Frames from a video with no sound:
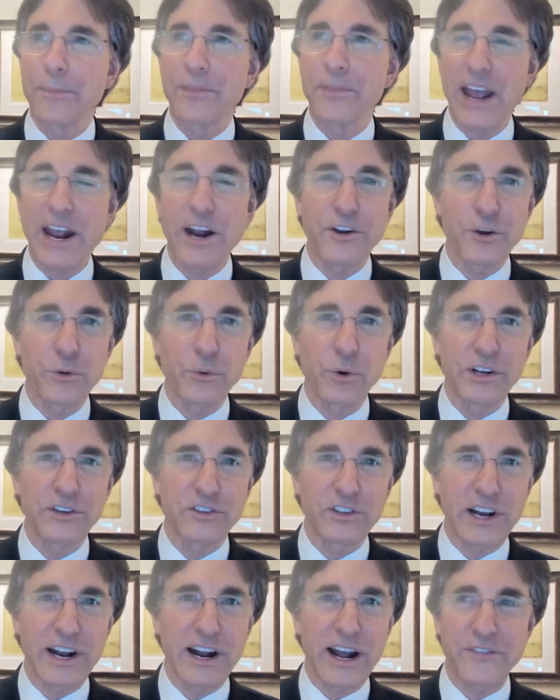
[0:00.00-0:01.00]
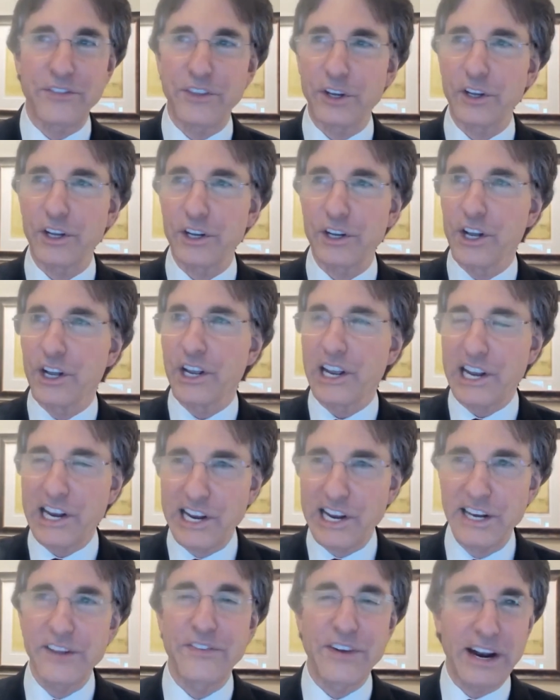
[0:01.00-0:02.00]
they are the ones that have the
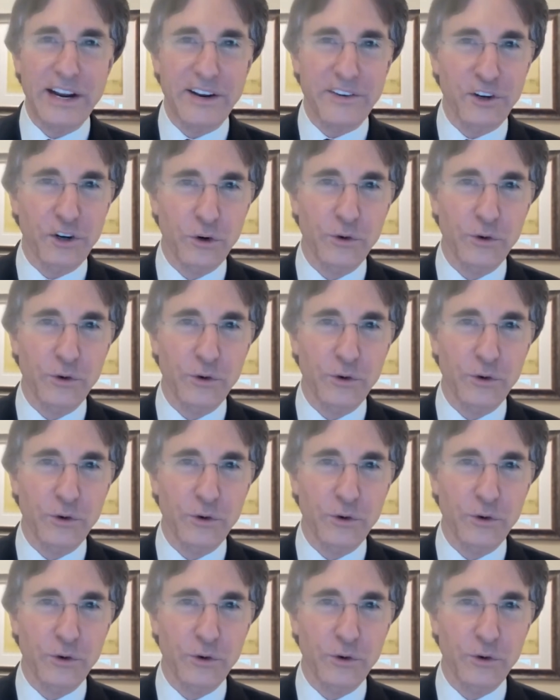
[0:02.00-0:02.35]
innovative,